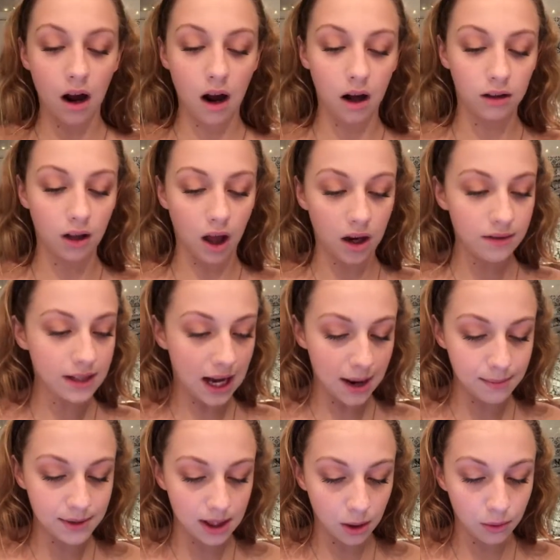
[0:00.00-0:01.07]
A lot of
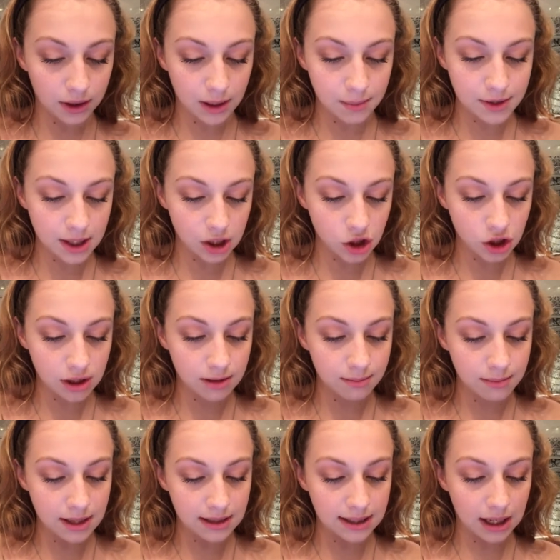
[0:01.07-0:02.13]
times liquid lipstick just
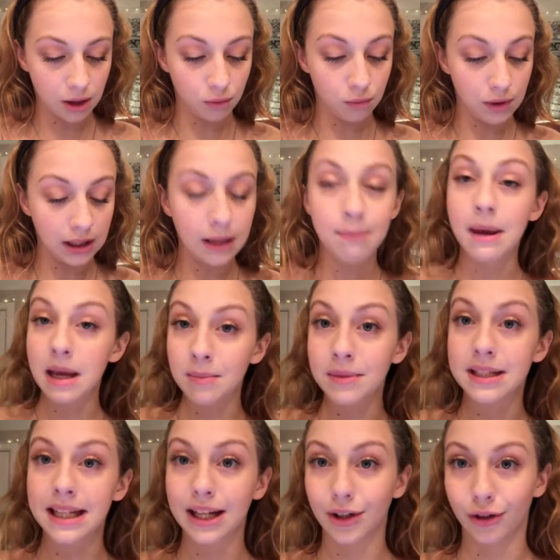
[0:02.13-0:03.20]
means like a really
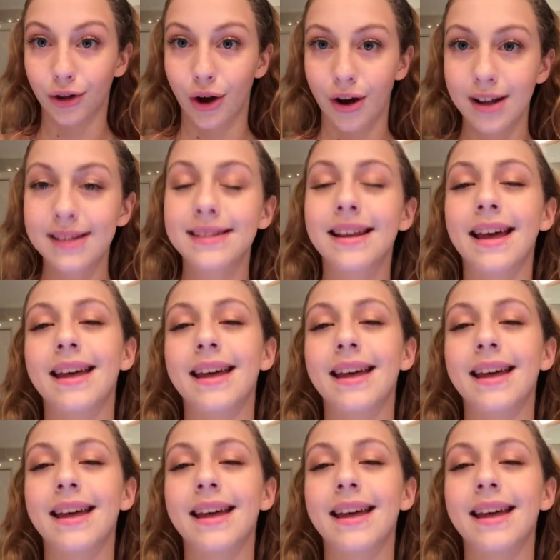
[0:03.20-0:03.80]
pigmented gloss,